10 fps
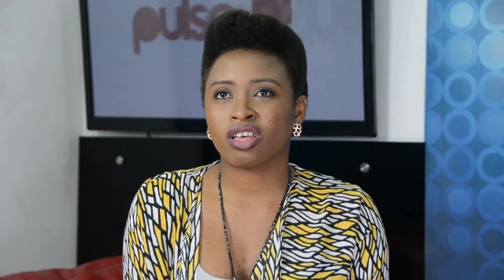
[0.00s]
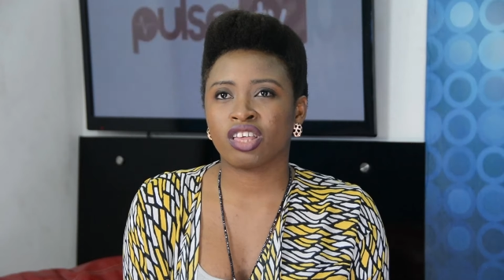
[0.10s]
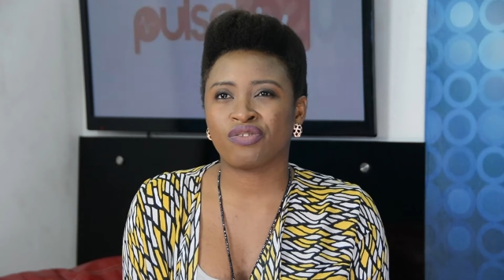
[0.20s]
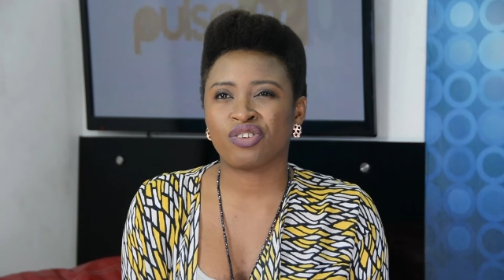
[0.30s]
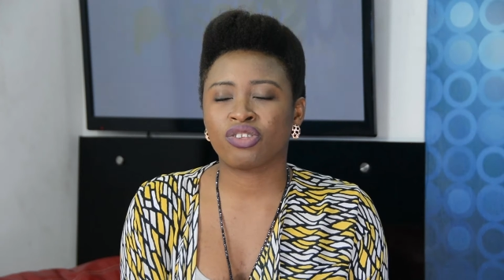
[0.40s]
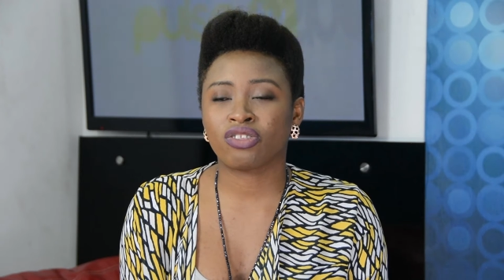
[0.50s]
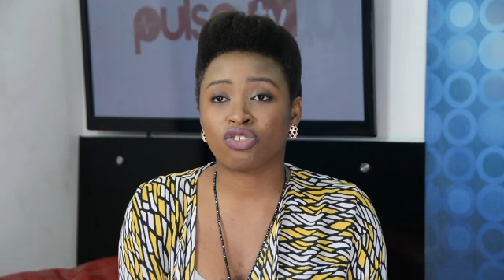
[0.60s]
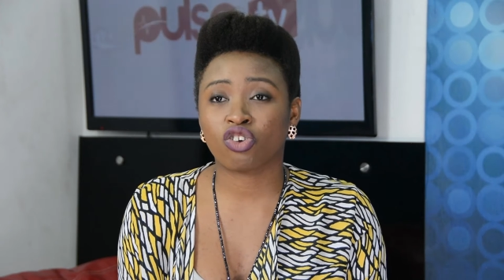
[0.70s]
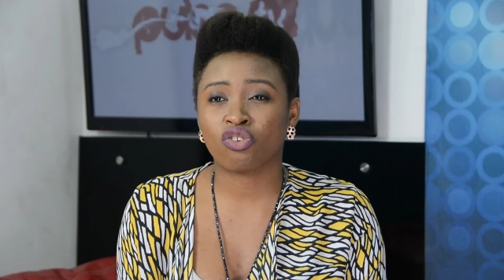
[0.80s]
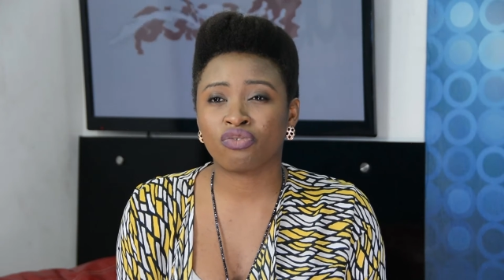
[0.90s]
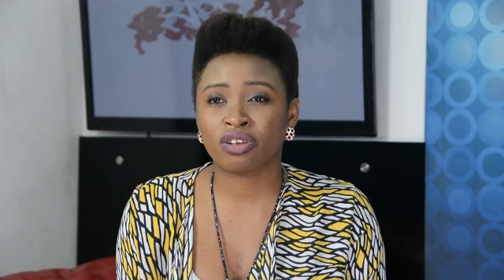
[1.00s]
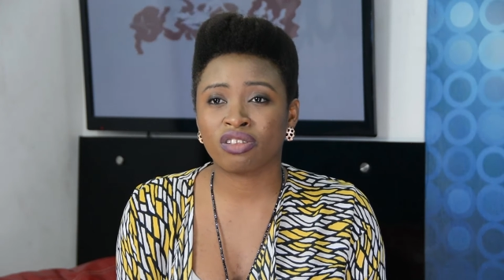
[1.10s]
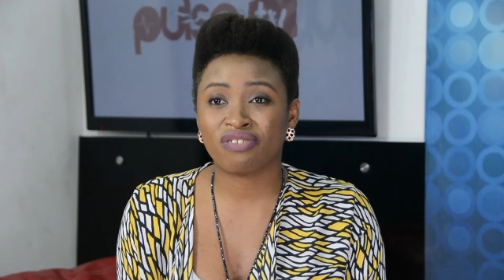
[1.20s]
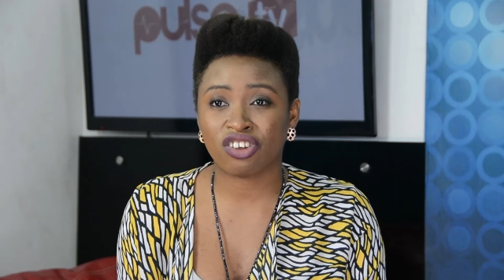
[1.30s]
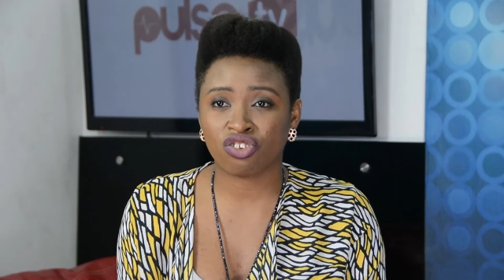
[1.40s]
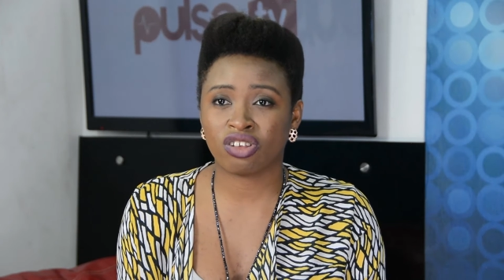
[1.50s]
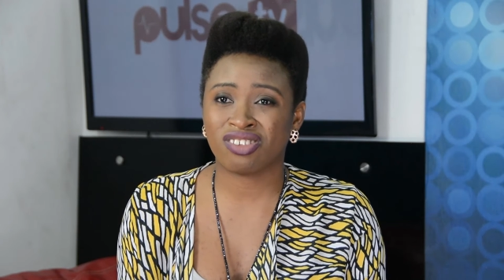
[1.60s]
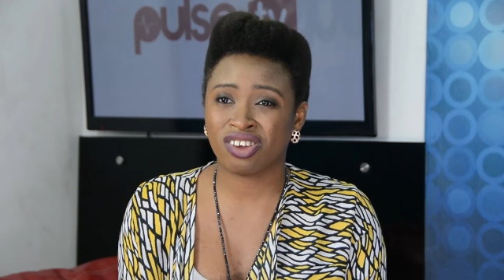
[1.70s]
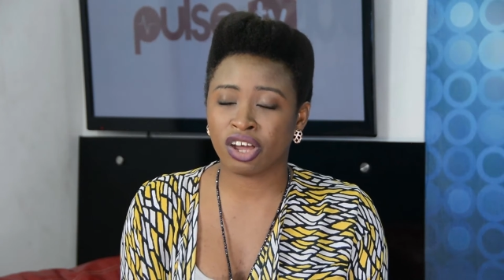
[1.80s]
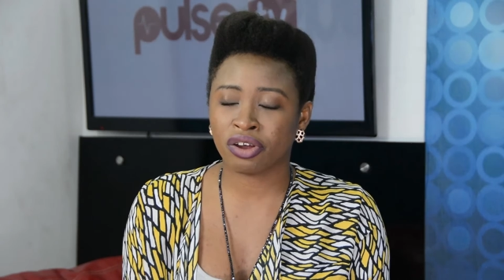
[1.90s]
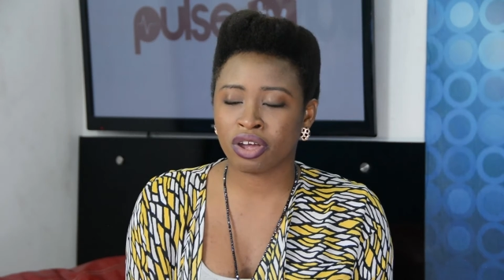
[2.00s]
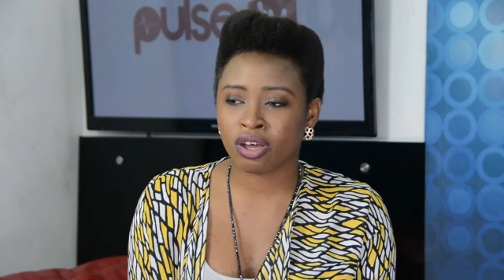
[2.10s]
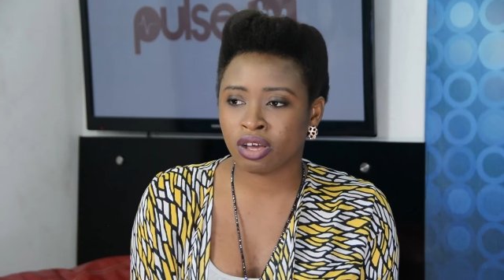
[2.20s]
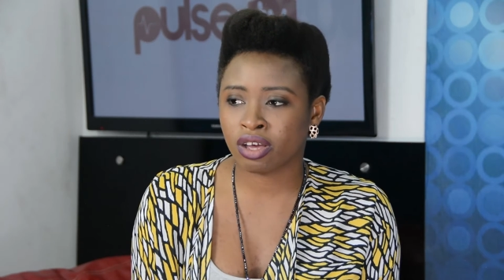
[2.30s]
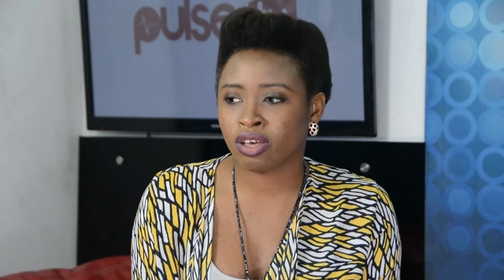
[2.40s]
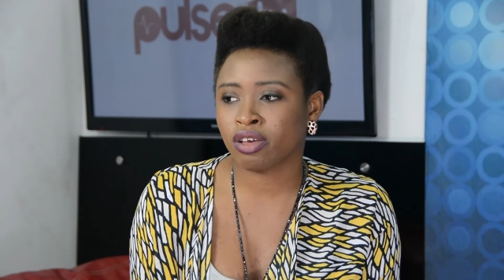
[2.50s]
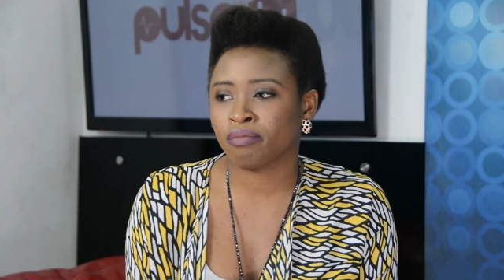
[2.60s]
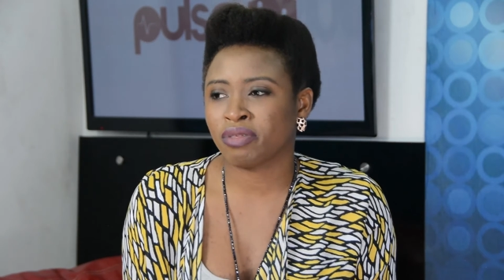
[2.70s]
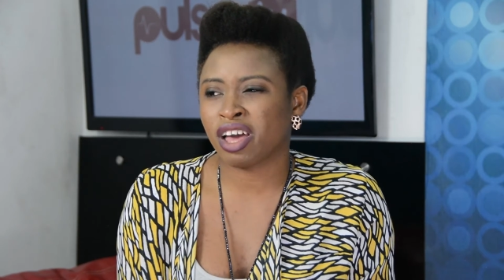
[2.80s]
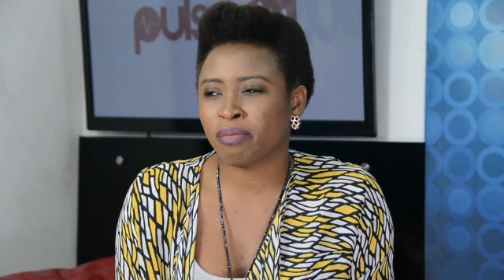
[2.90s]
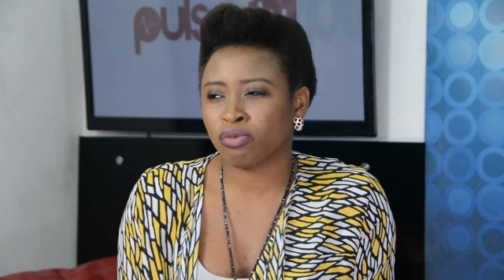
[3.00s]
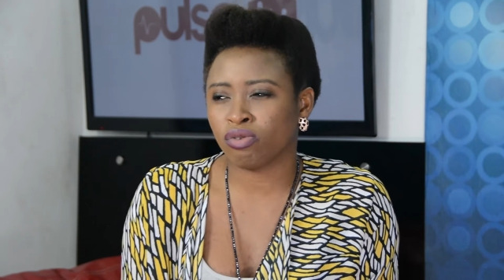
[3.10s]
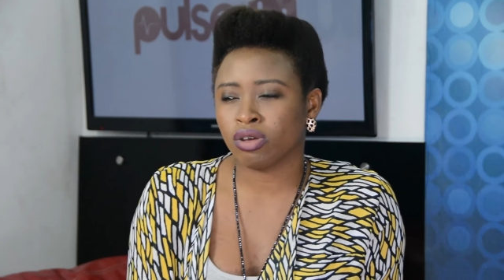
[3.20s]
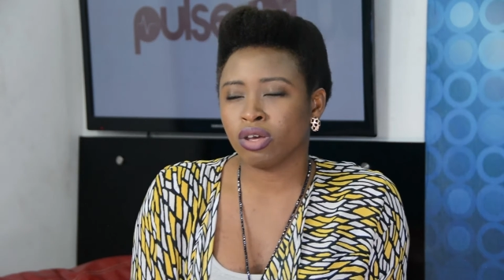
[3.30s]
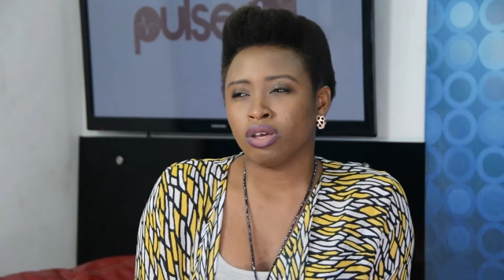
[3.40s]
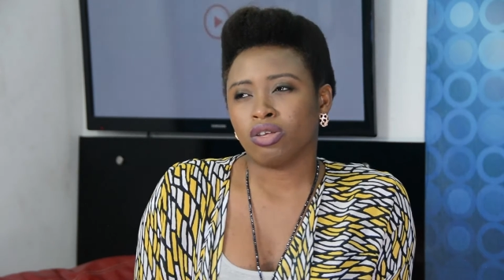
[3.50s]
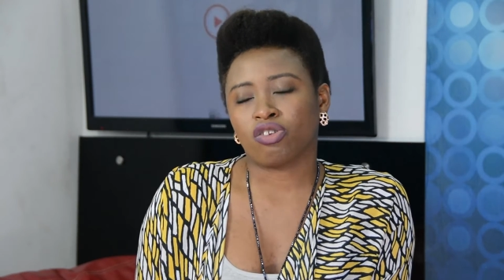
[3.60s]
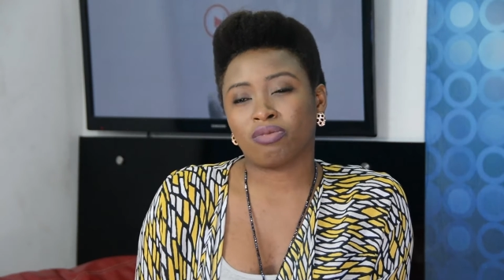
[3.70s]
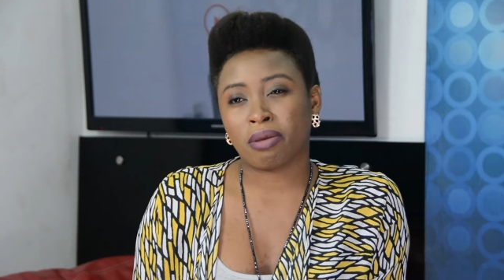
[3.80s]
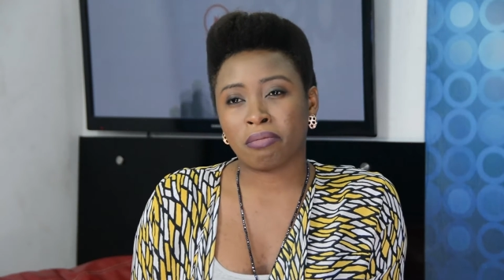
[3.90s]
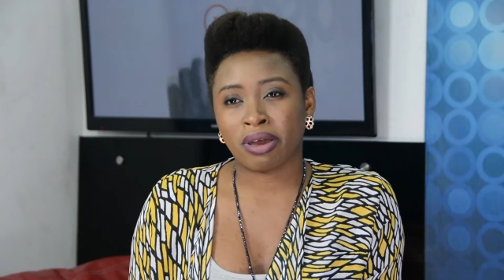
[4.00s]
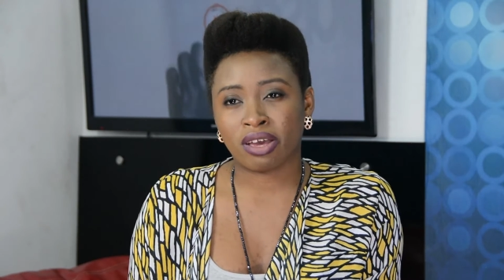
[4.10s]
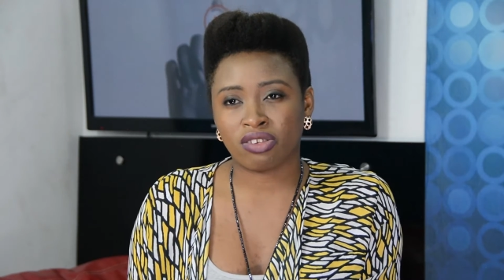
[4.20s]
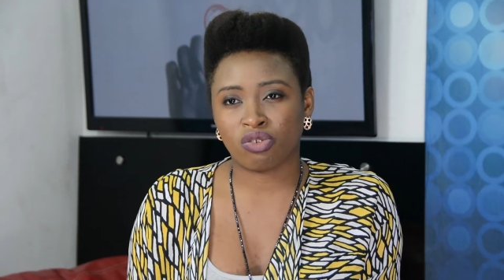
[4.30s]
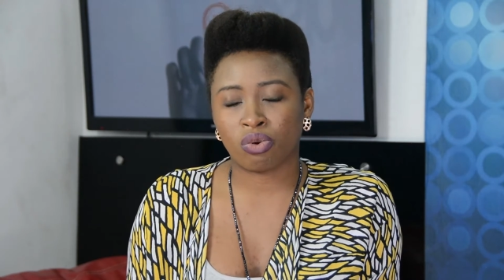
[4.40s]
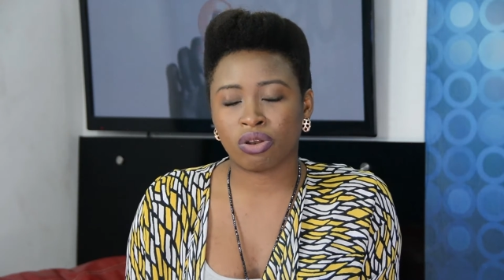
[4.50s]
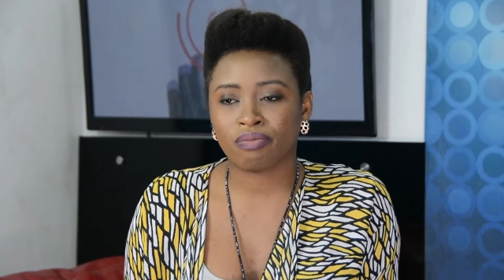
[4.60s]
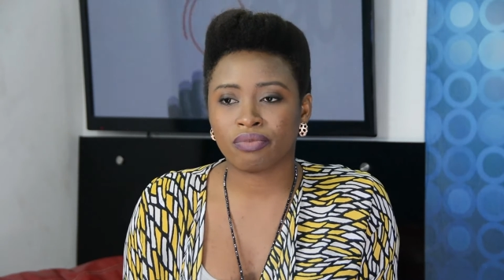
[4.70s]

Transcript: As far as discovering fashion as a career, that happened sometime in my SS1.